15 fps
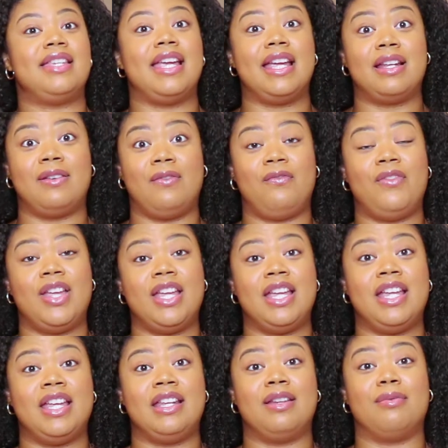tandem
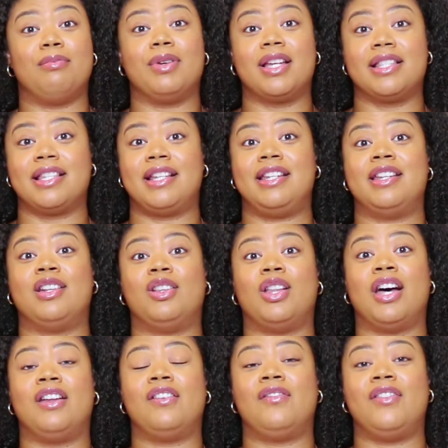feed, because I did a
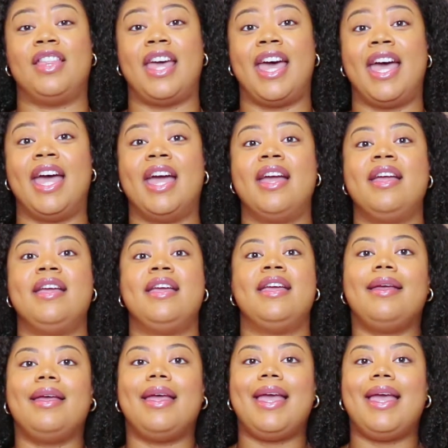lot of that.